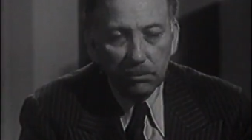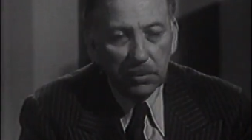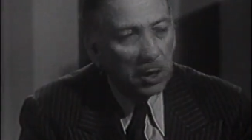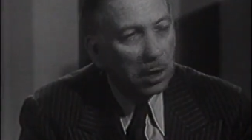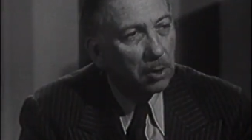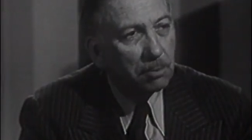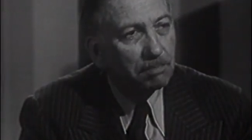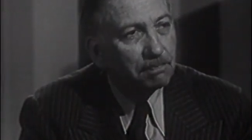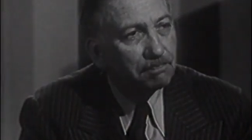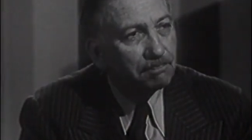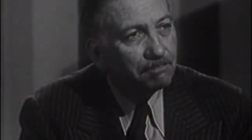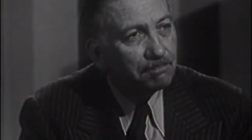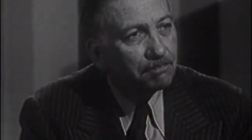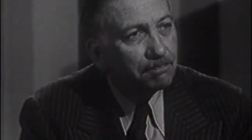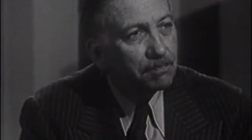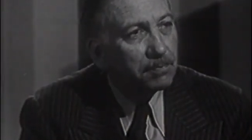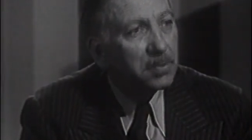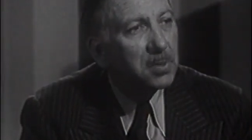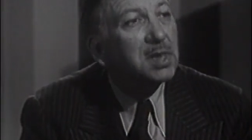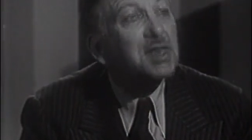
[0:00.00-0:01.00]
Nope.
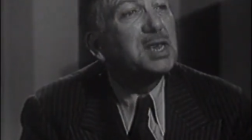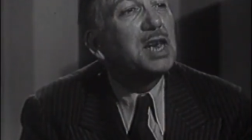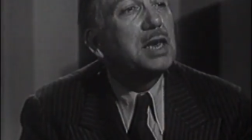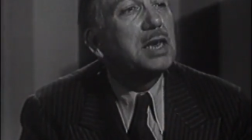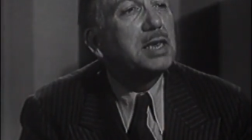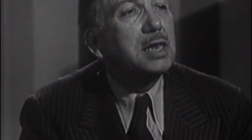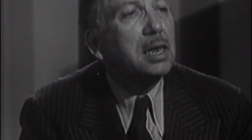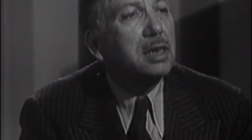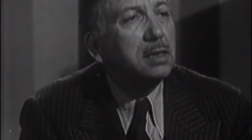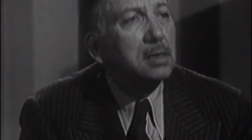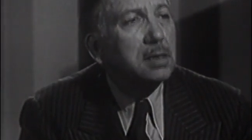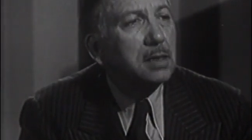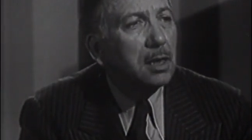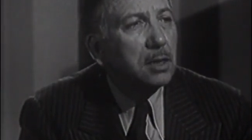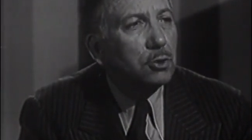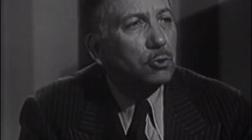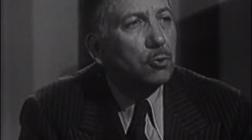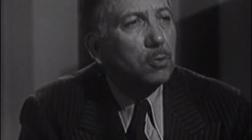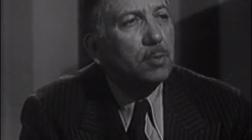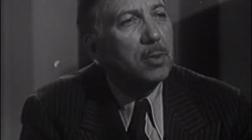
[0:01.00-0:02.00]
Said he'd get in
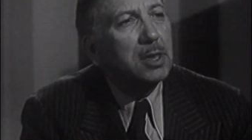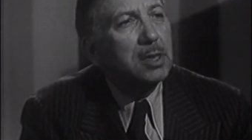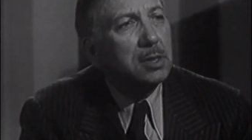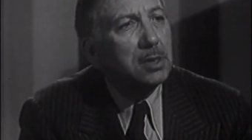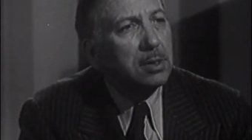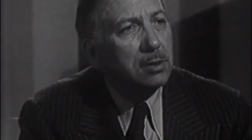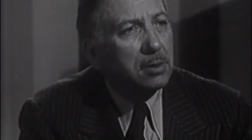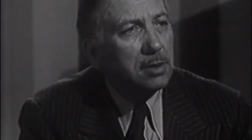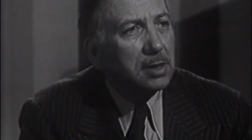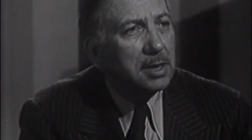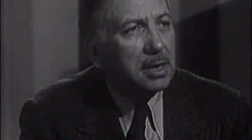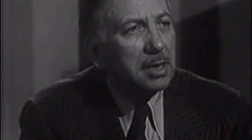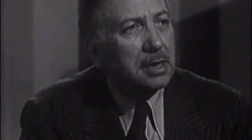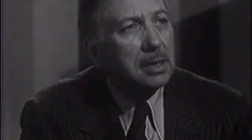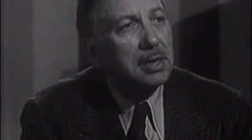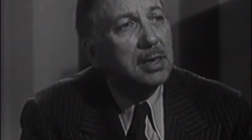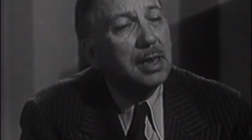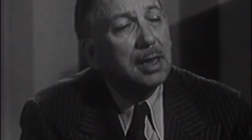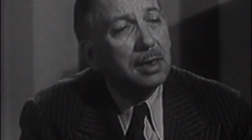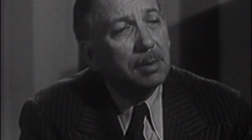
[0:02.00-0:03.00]
touch with me as soon as he
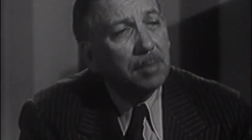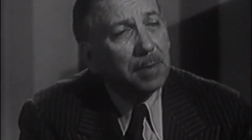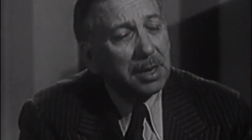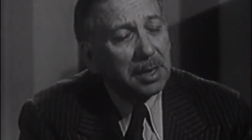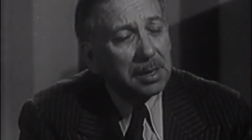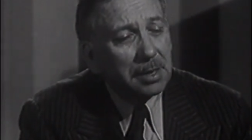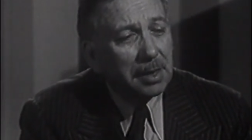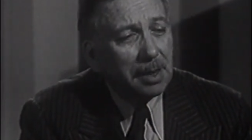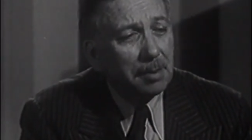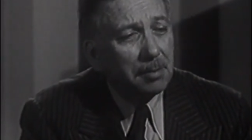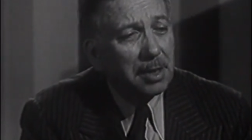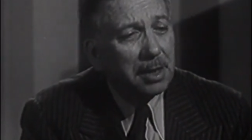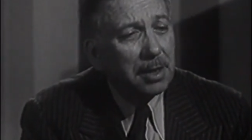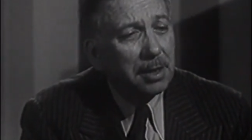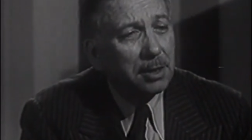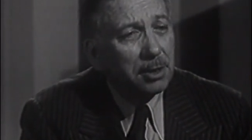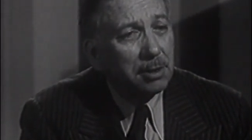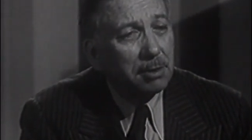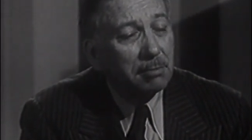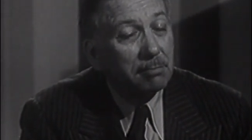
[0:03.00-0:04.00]
could set up the
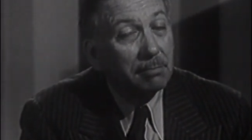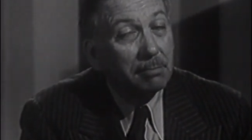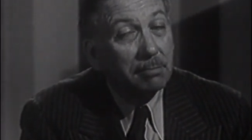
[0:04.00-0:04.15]
examination.